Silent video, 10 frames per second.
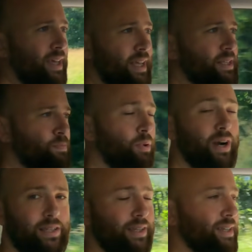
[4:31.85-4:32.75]
is
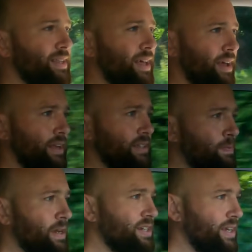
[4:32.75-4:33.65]
brisk, isn't it? And
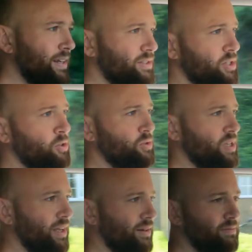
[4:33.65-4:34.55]
especially in a
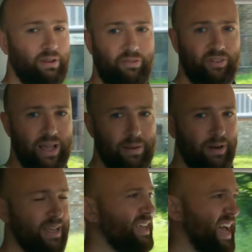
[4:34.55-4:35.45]
2-ton
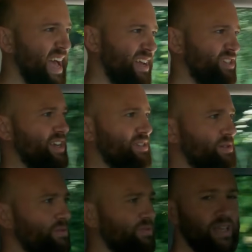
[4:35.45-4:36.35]
family hatch
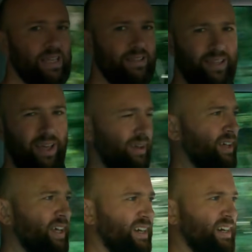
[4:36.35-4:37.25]
SUV
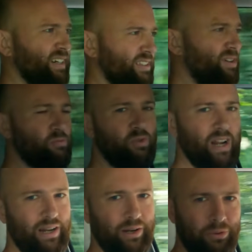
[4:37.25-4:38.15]
thing. Don't
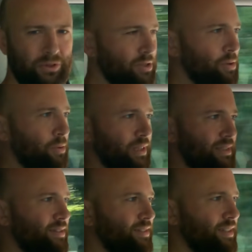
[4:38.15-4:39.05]
really know what to call
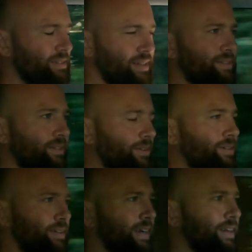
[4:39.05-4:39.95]
this because it doesn't look
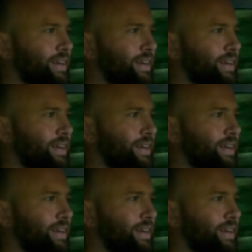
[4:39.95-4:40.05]
like an